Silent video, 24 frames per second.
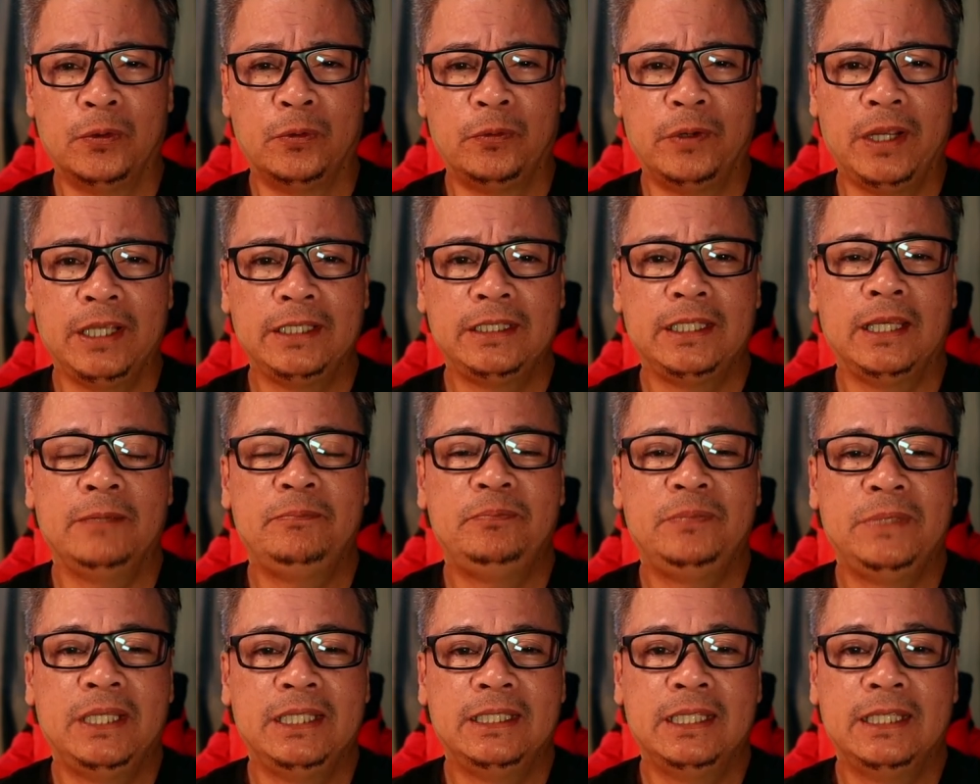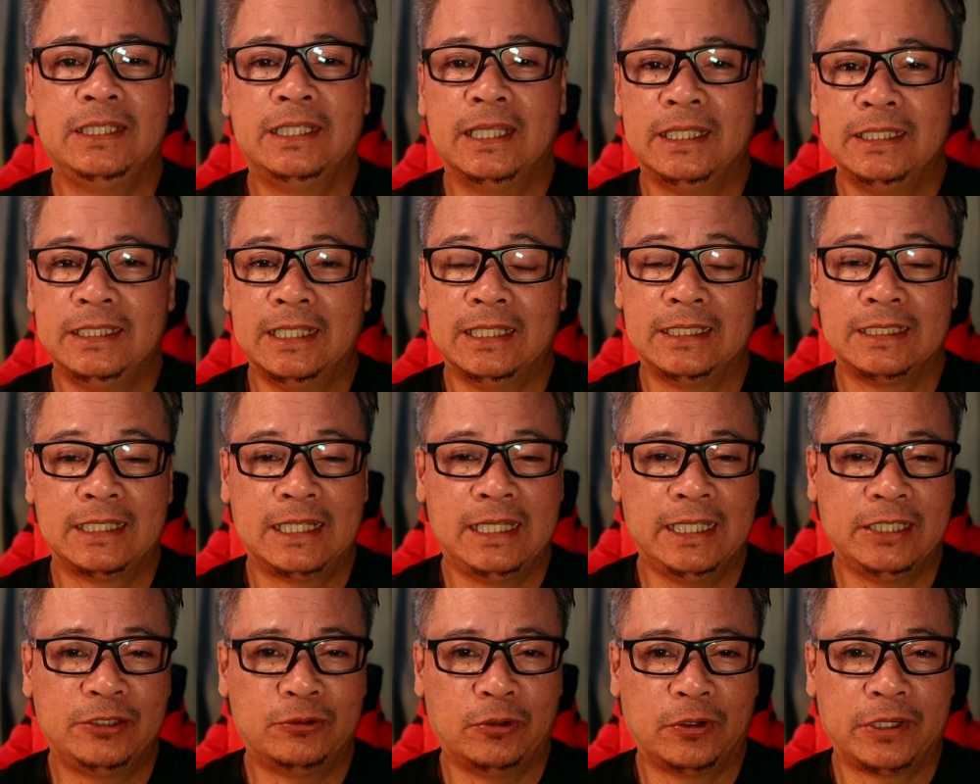Rate if needed and then
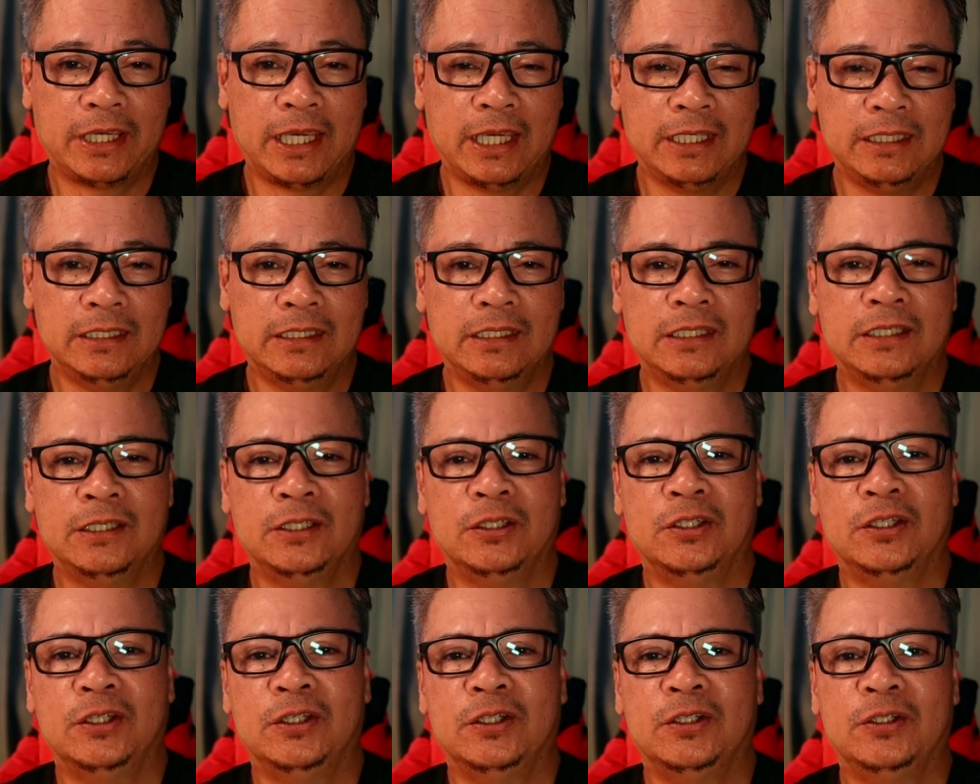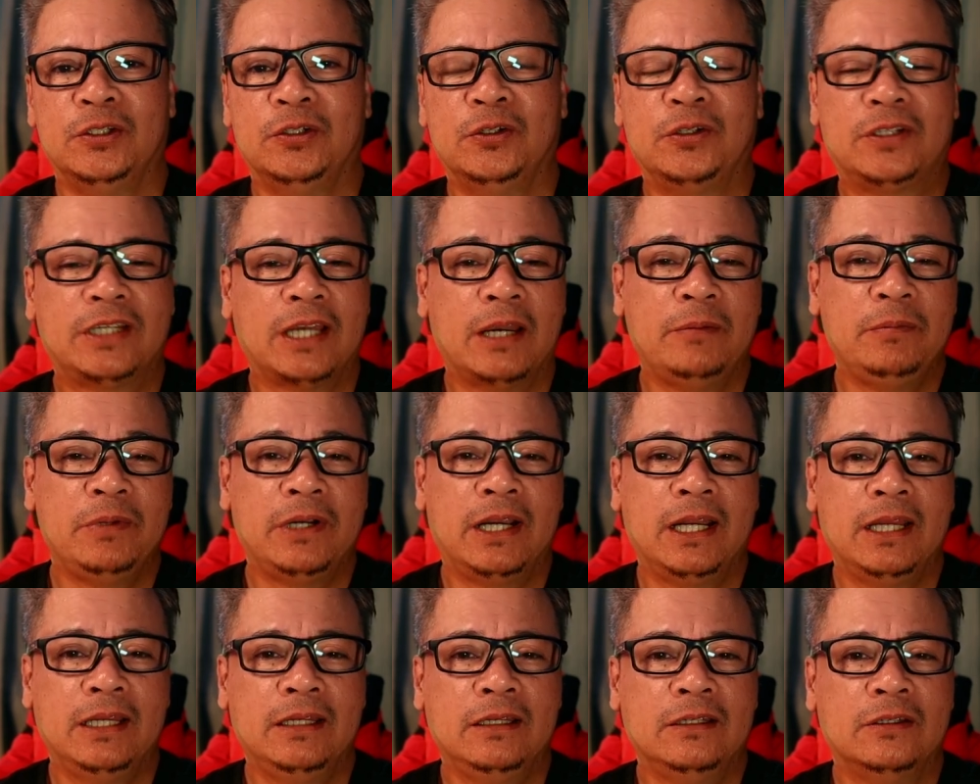click OK. Your
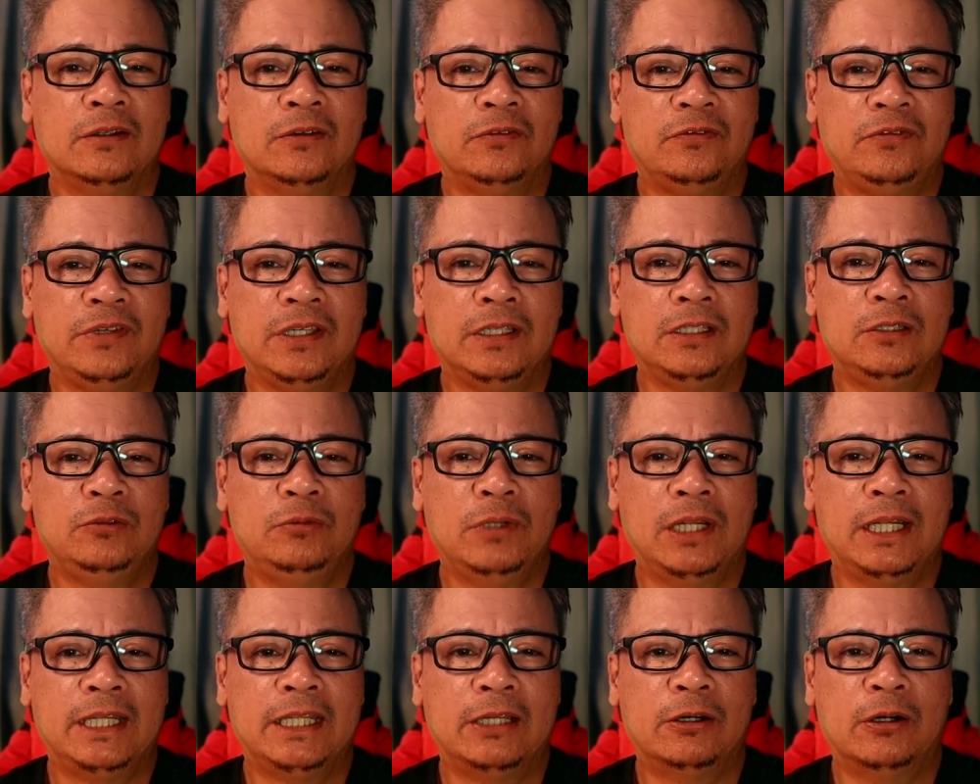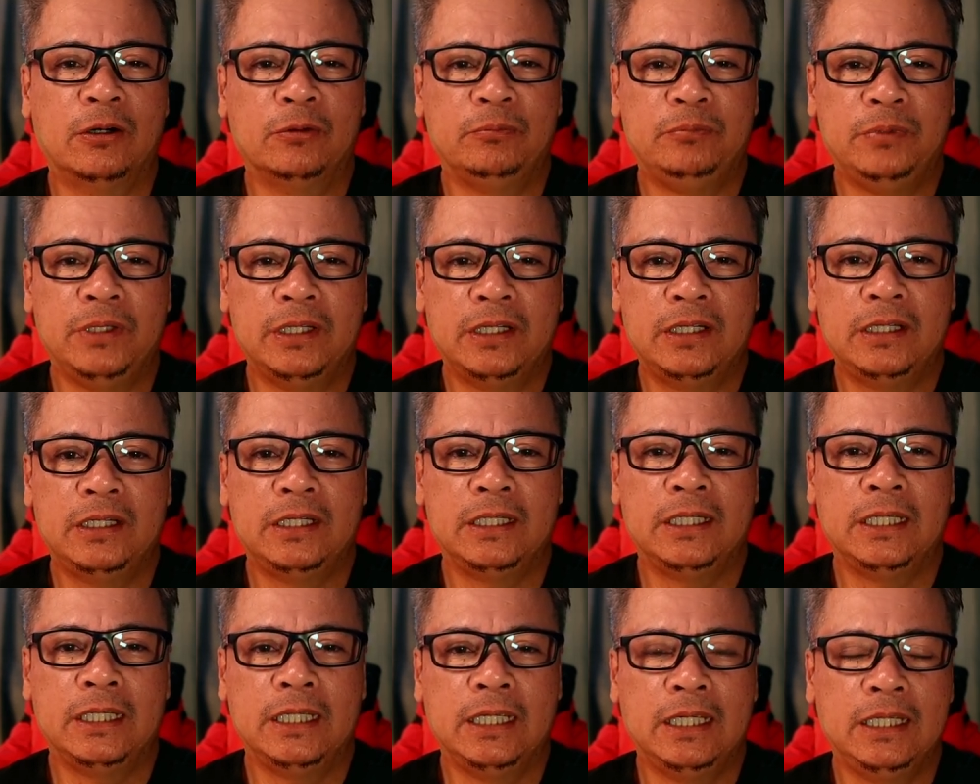camera feed will now appear
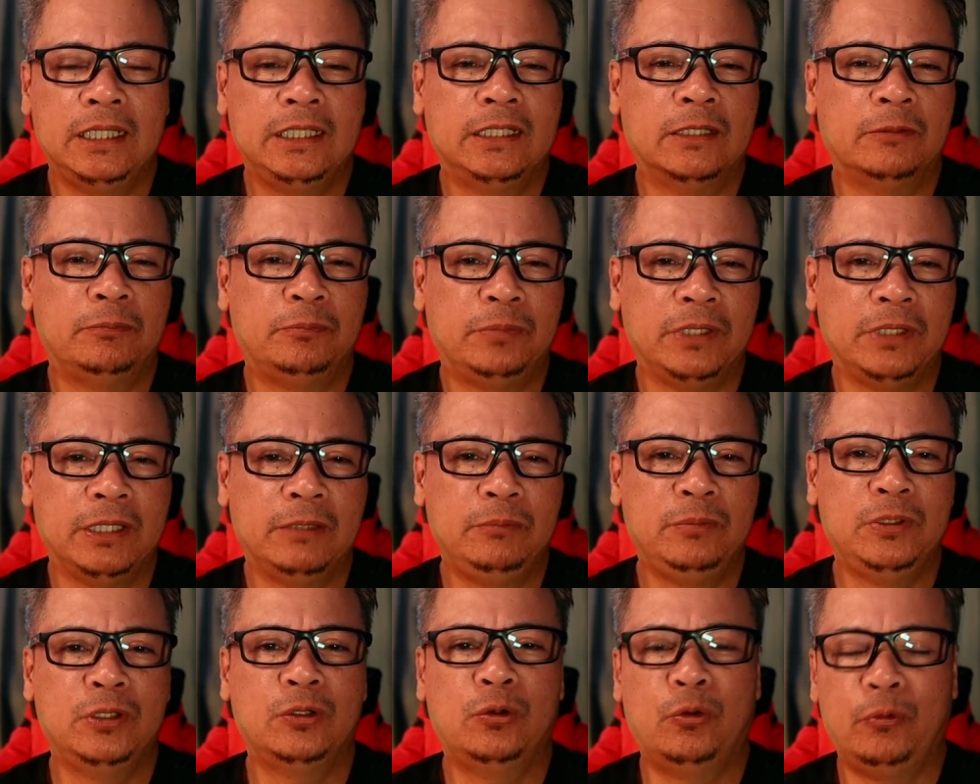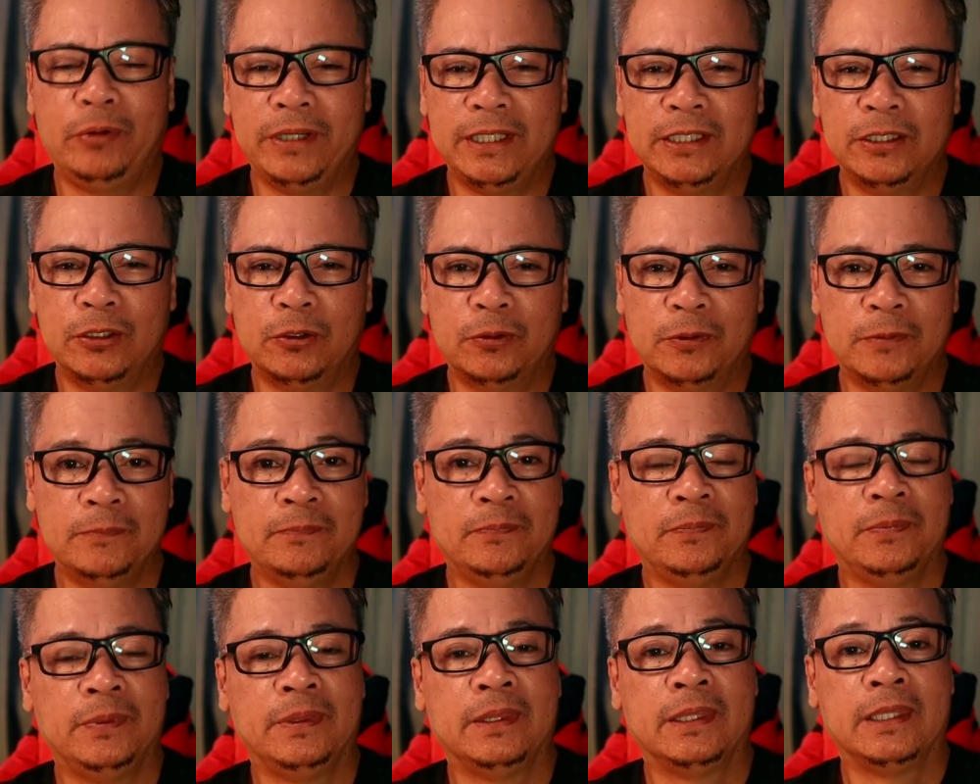in the preview window.
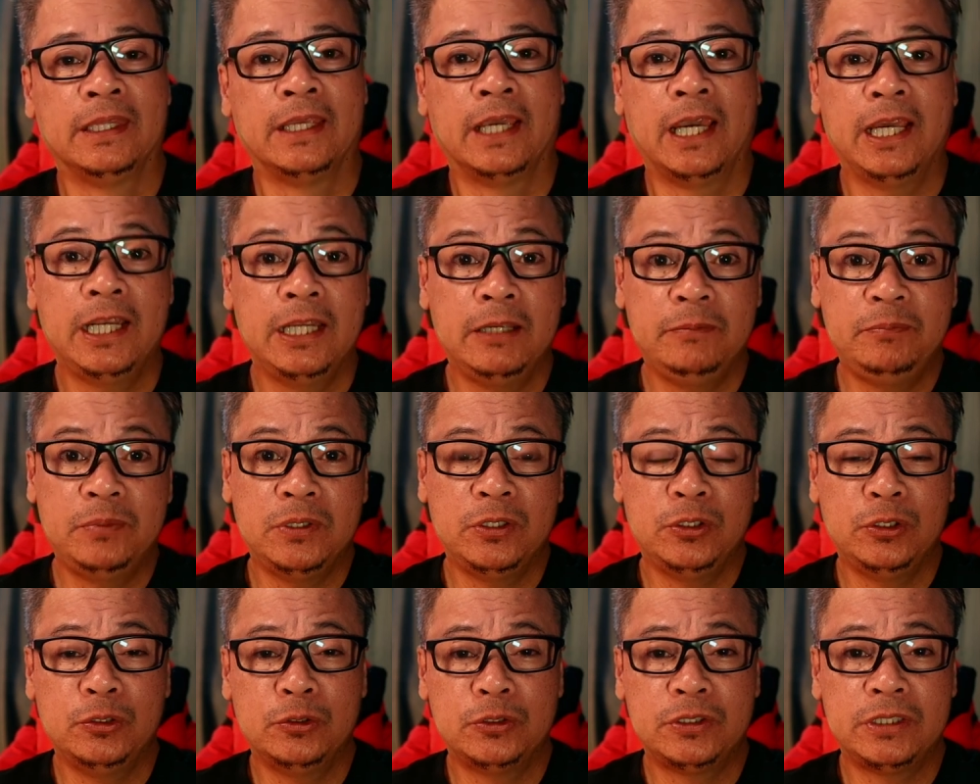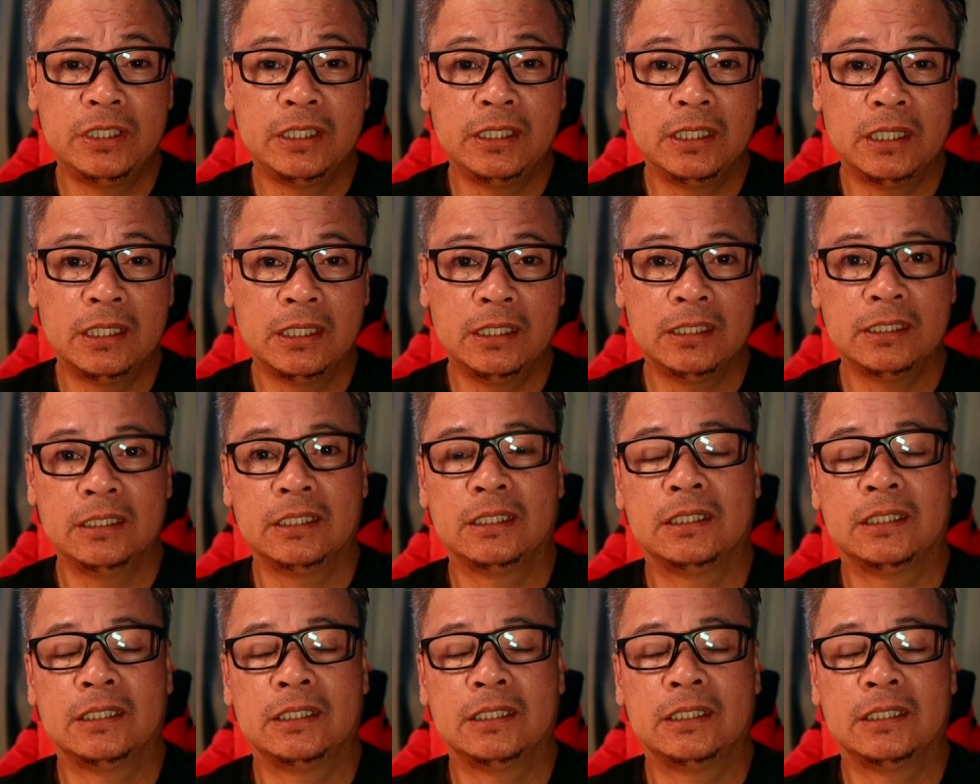And if you're using a